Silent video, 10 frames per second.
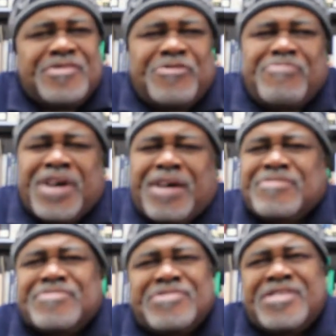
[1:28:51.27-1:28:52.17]
No
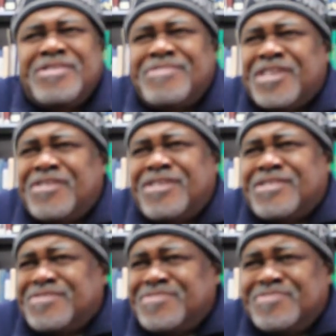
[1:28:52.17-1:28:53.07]
problems with them at
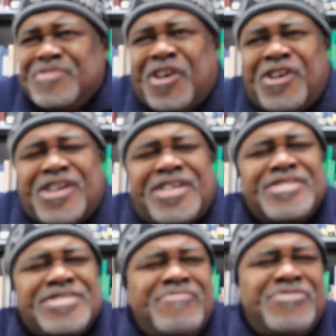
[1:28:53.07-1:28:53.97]
all. all
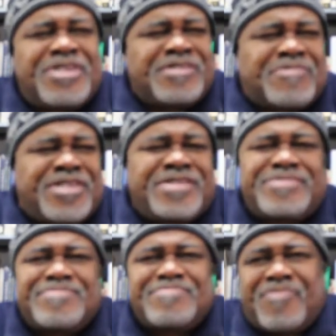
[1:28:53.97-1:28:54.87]
colors, everything, man.